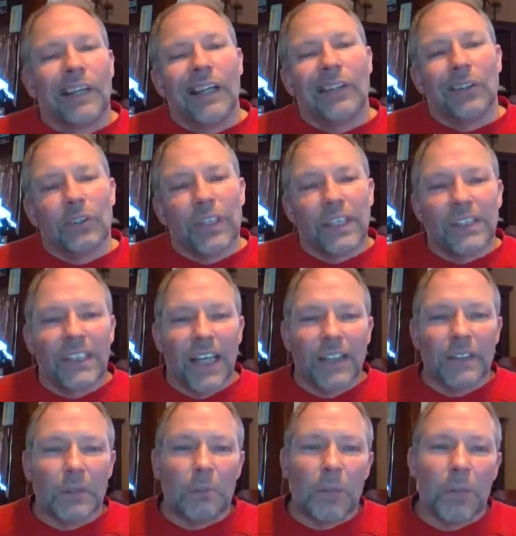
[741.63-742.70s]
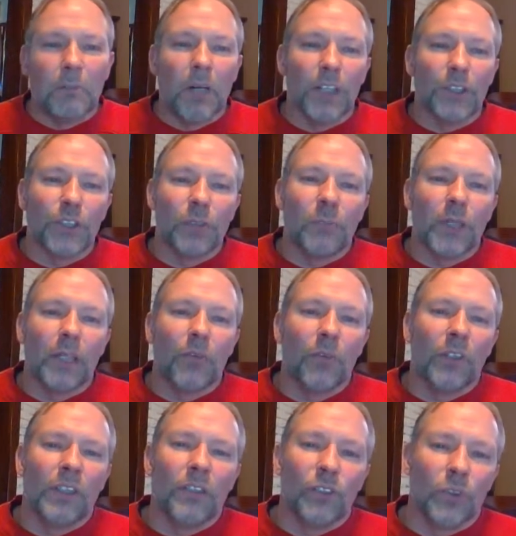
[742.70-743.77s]
I know that sounds a bit mushy, but I
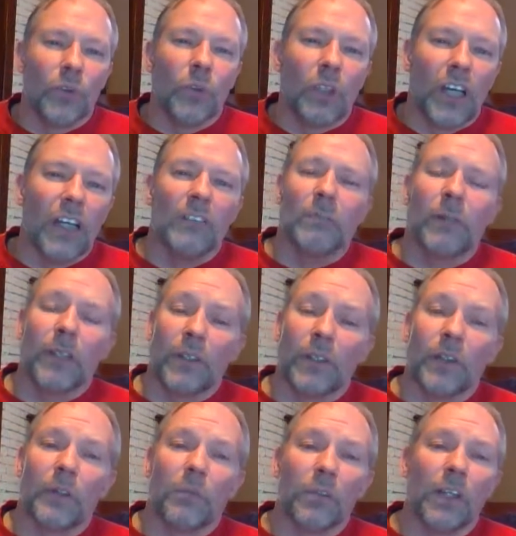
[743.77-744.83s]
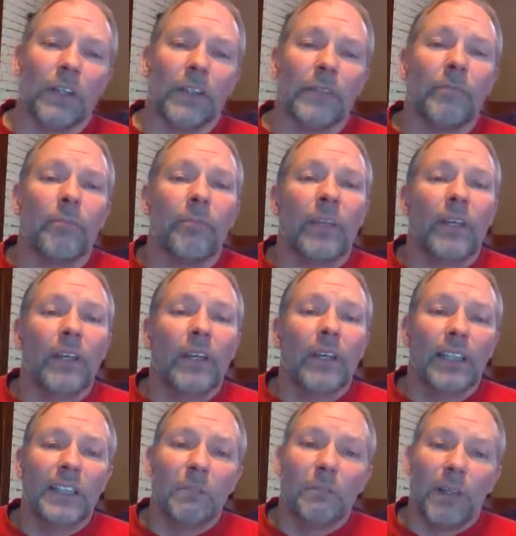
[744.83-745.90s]
really do love my younger brother.
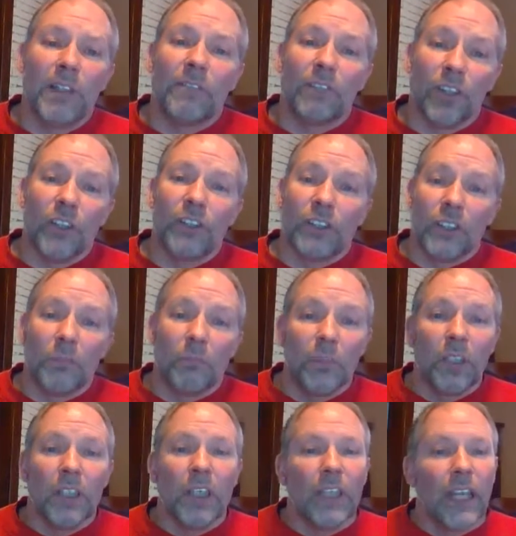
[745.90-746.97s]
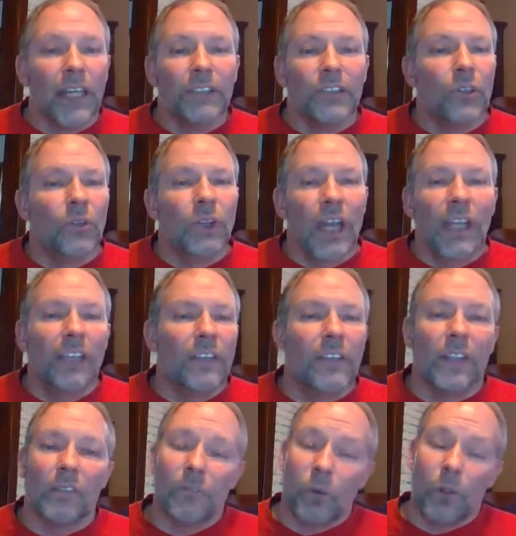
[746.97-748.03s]
He's a better version of me, and I'd do
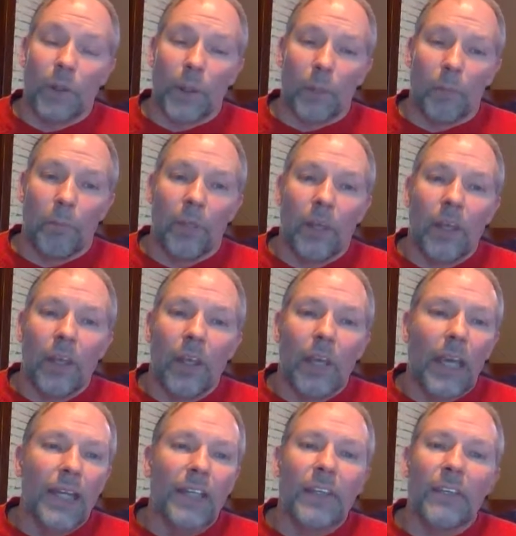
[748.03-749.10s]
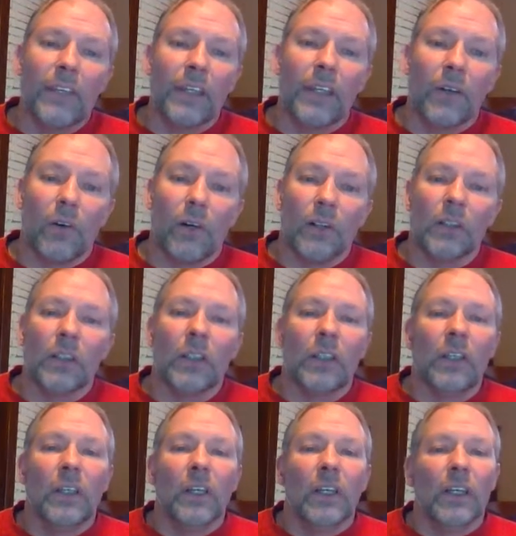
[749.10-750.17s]
anything for him. Anything at all,
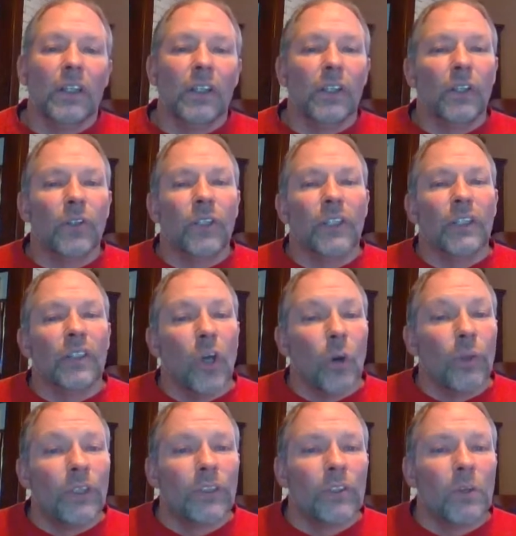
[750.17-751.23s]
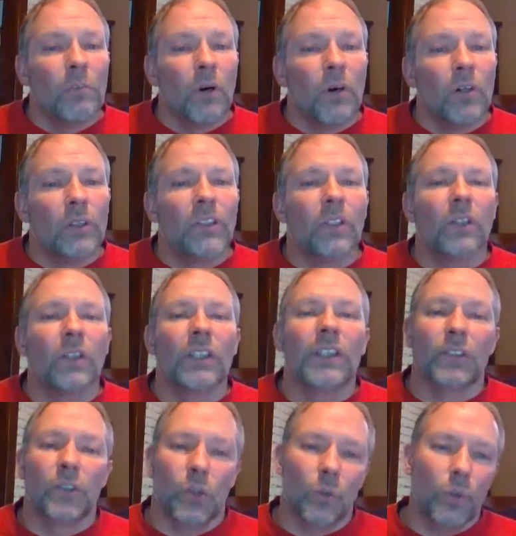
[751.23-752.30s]
including going to the mall to look
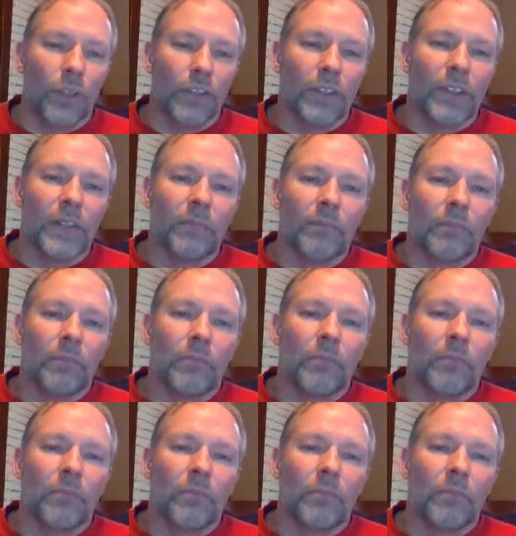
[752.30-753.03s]
at toys.